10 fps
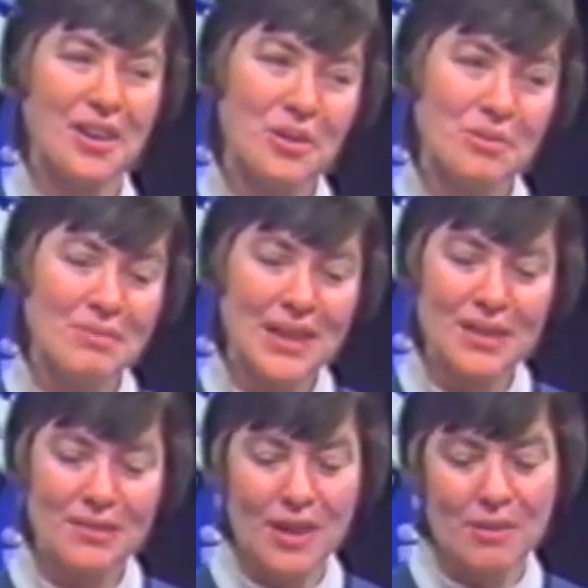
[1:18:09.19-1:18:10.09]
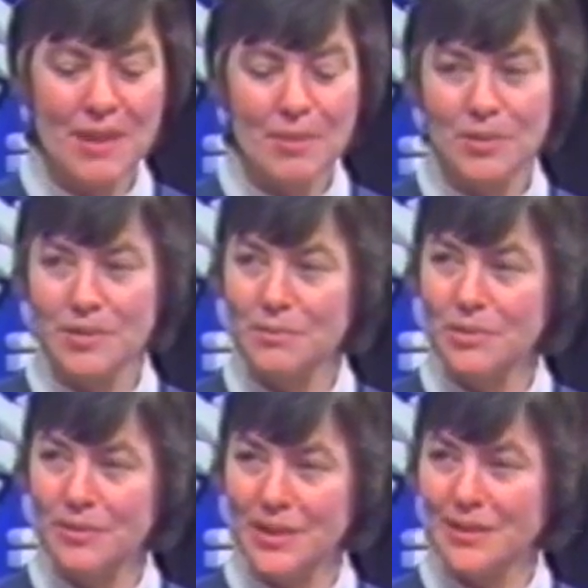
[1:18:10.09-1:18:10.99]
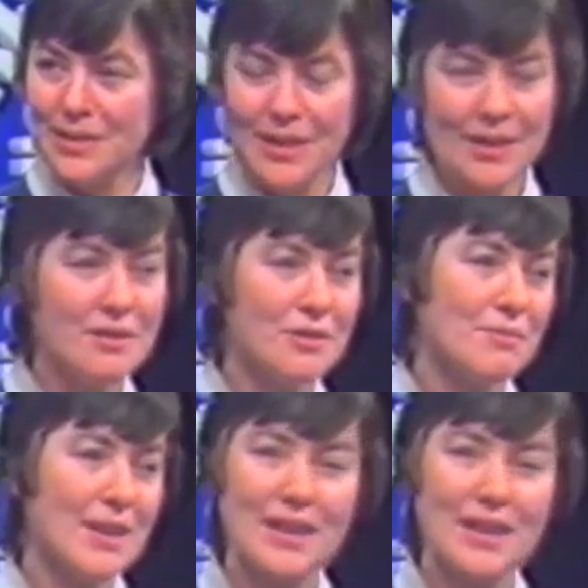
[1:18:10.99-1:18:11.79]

Uh, many of our mappers moved easily into